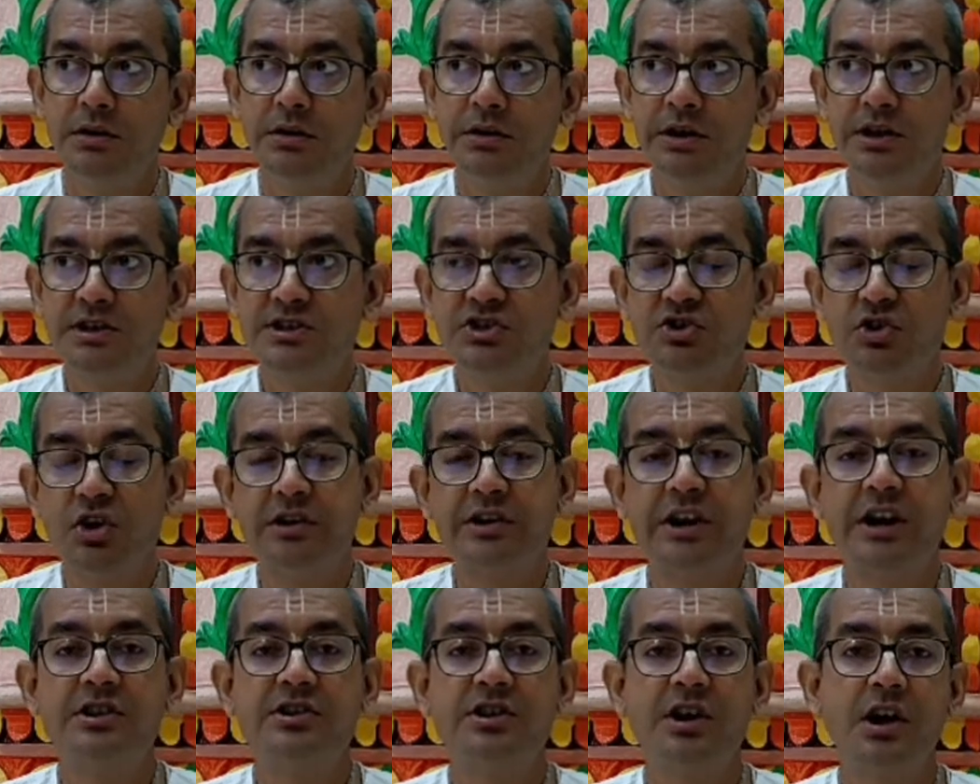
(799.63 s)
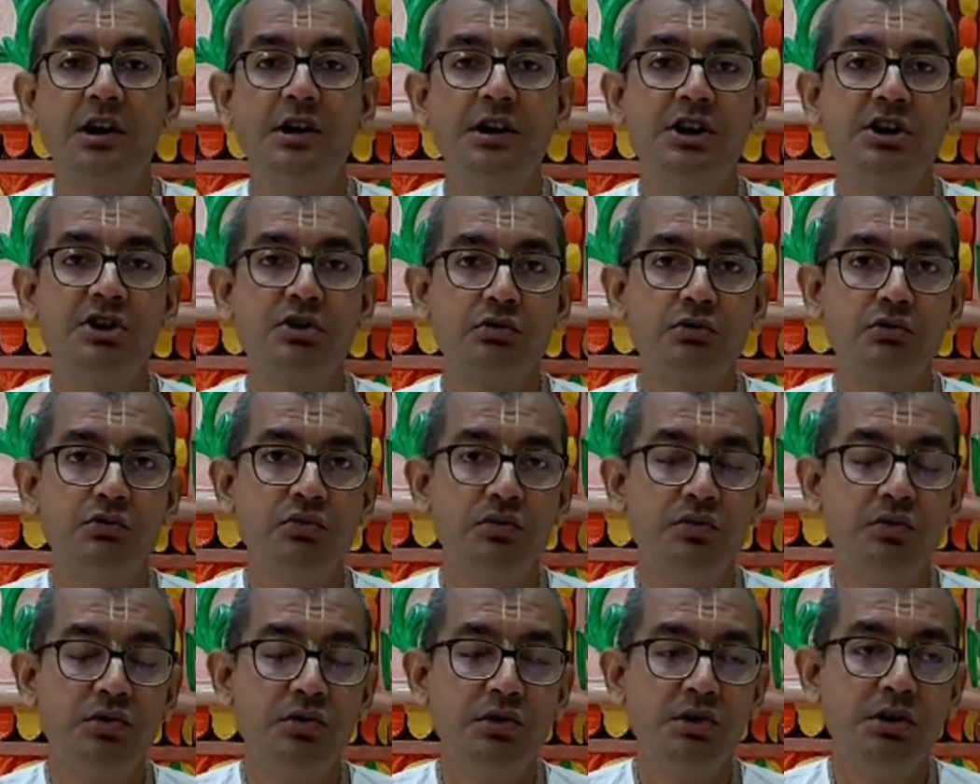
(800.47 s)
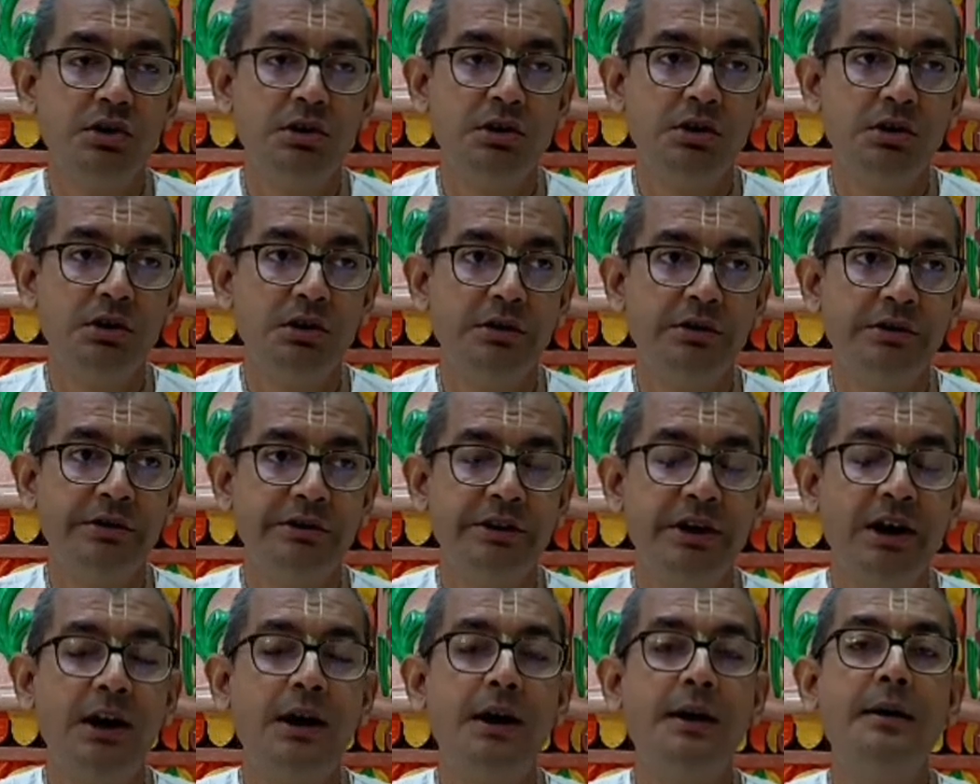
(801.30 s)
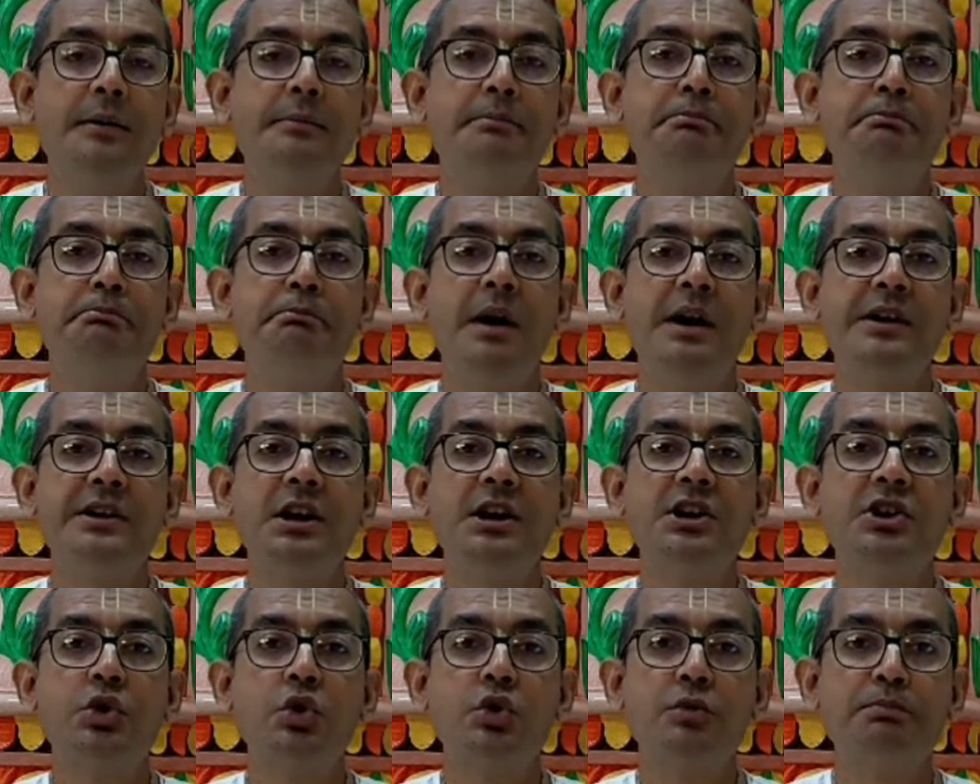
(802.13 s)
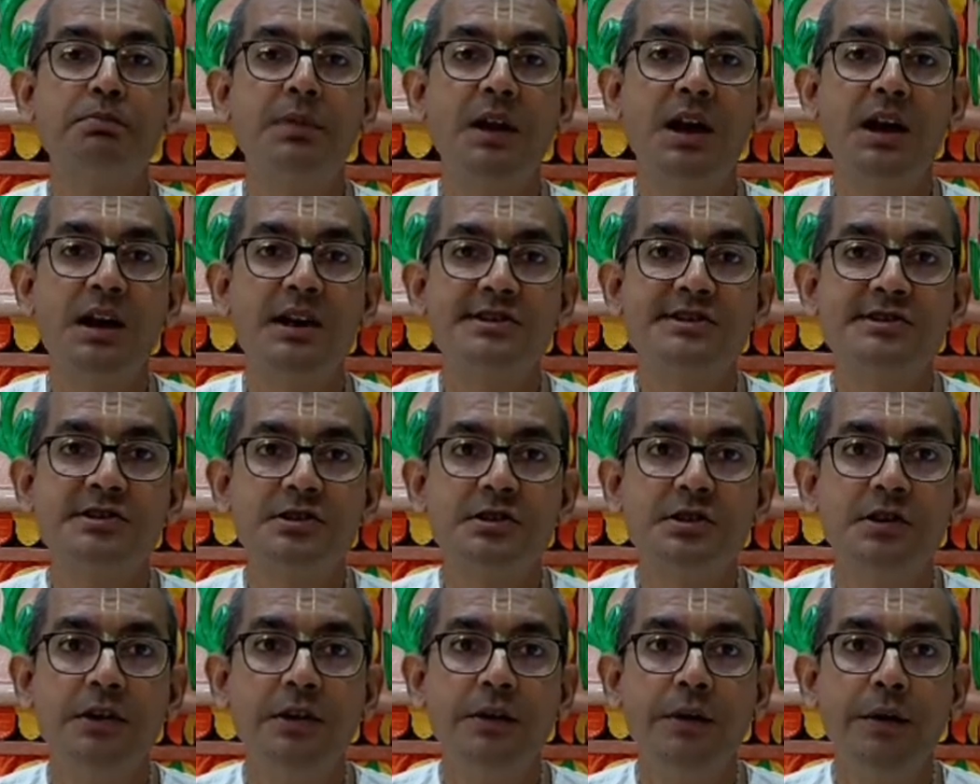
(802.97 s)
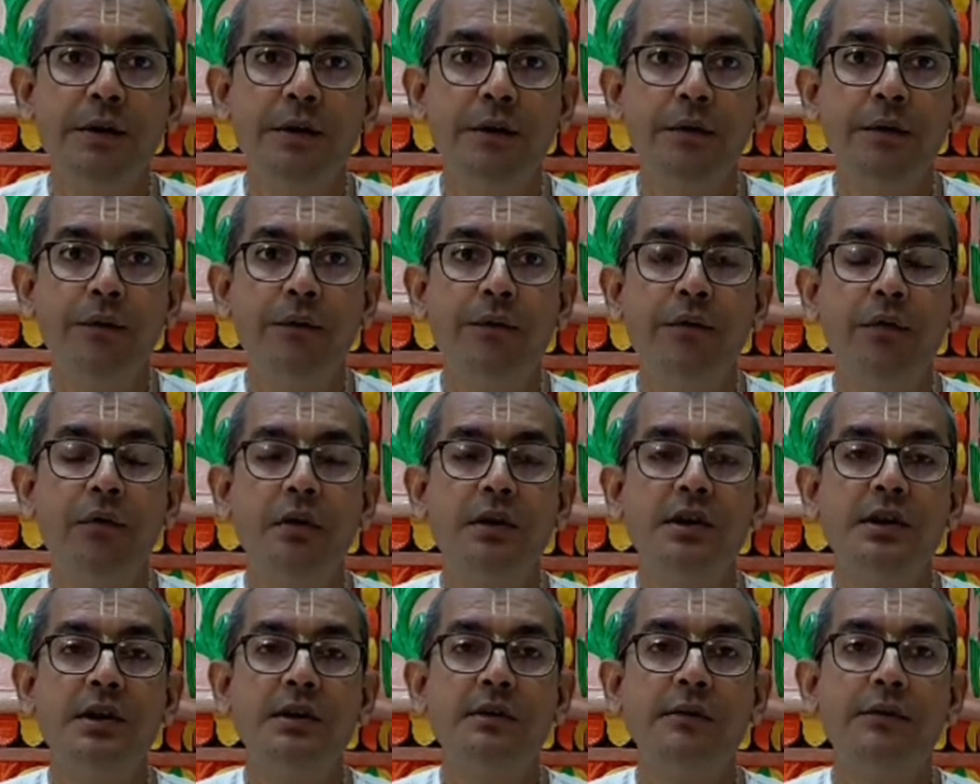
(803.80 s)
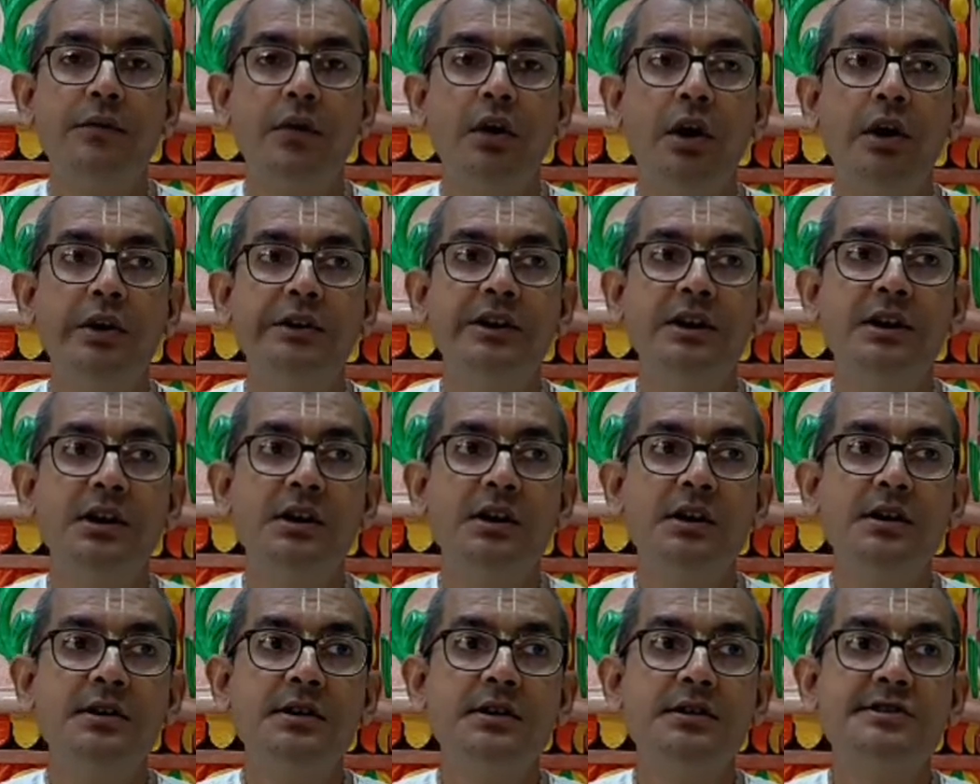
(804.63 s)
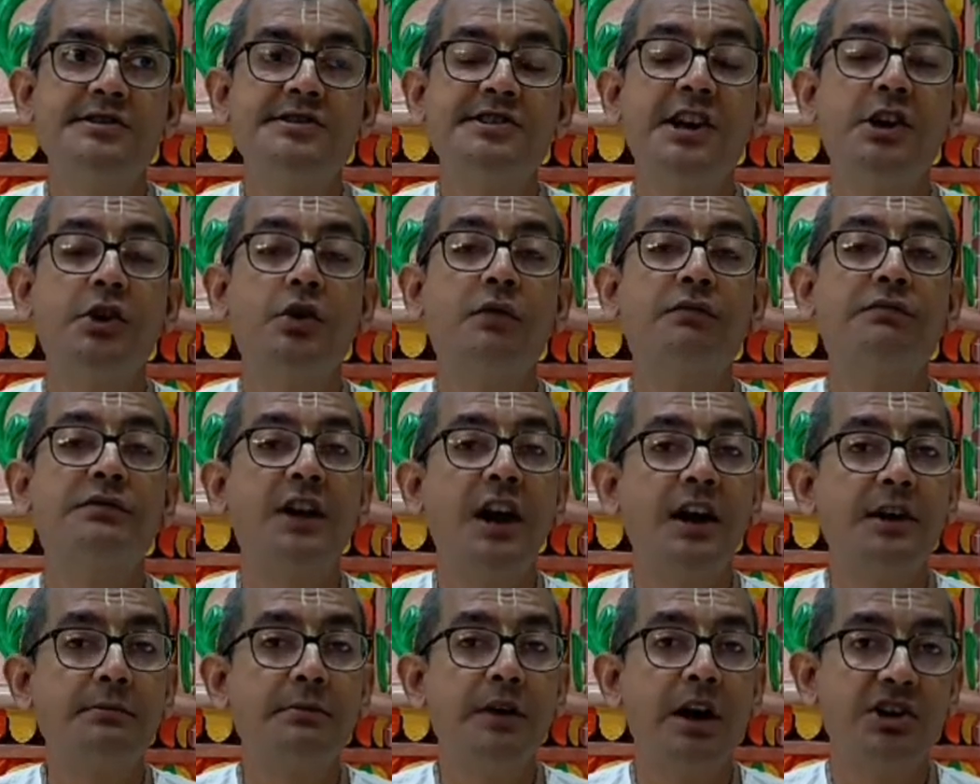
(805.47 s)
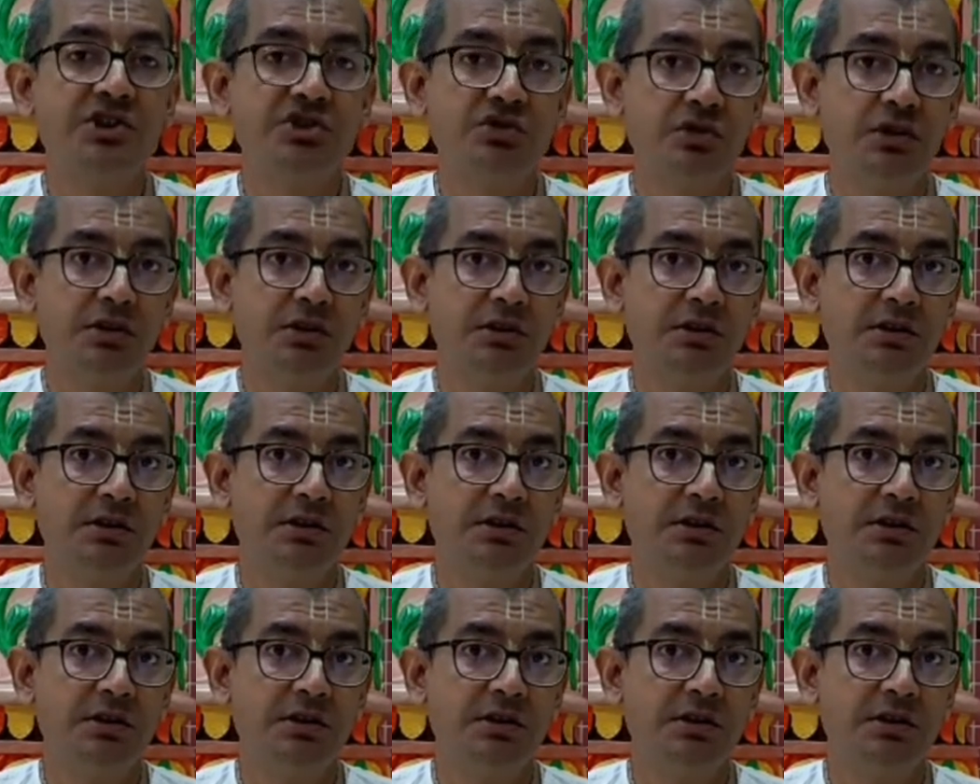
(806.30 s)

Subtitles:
It's not entirely true. The battle took place for the sake of dharma actually.